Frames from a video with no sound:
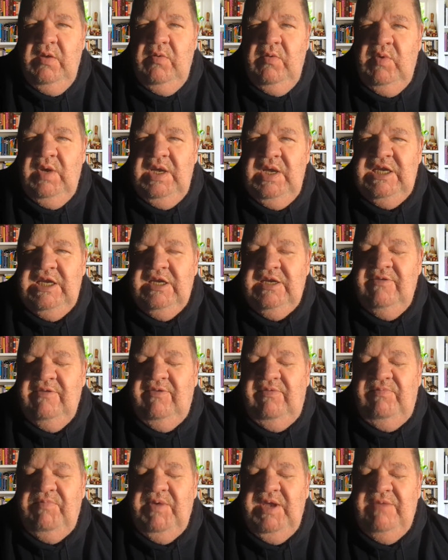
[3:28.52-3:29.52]
where you can
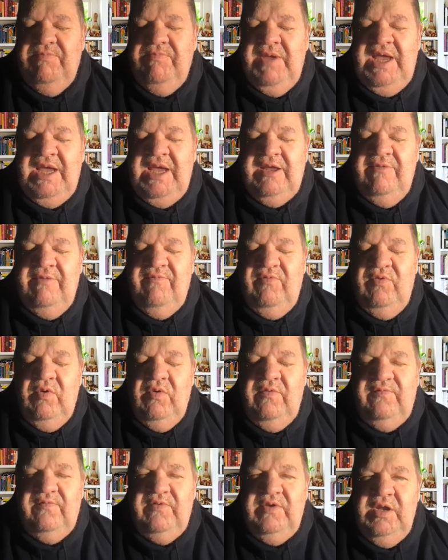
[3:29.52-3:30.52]
speak back and
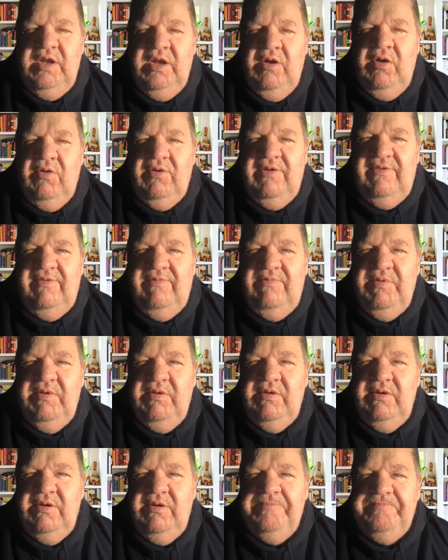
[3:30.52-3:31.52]
forth to the Holy
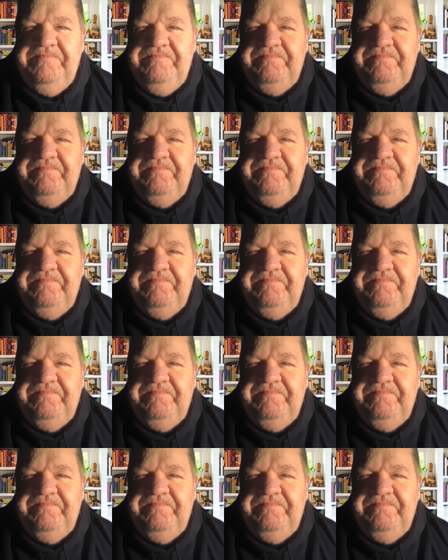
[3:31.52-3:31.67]
Spirit